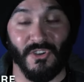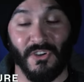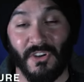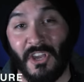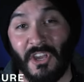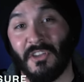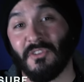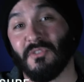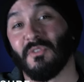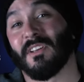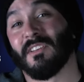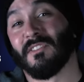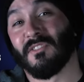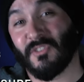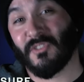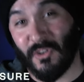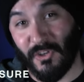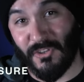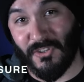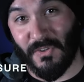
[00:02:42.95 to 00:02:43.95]
just because
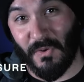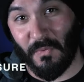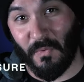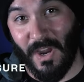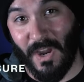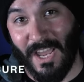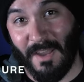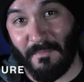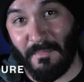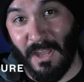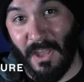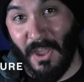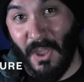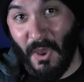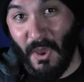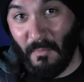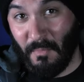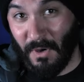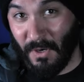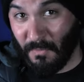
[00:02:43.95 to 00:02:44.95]
I don't have the
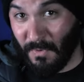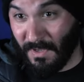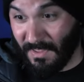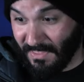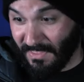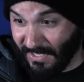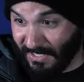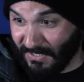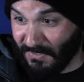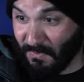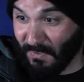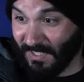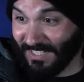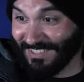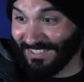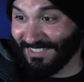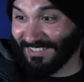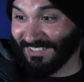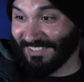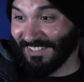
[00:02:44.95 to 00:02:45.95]
solid black
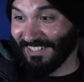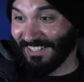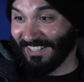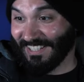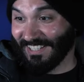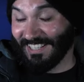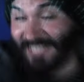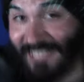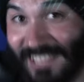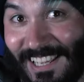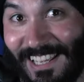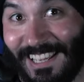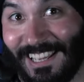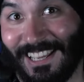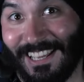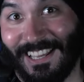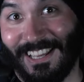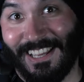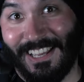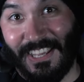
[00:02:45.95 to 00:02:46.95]
edition here with me.
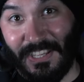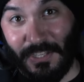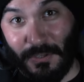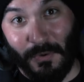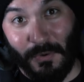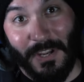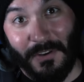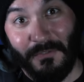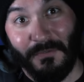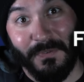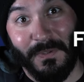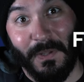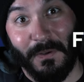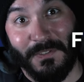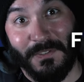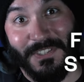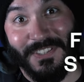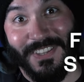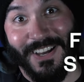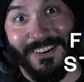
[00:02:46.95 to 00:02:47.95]
I have the stainless
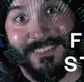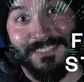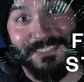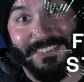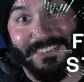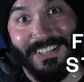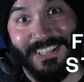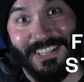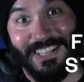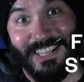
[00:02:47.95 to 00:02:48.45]
steel one.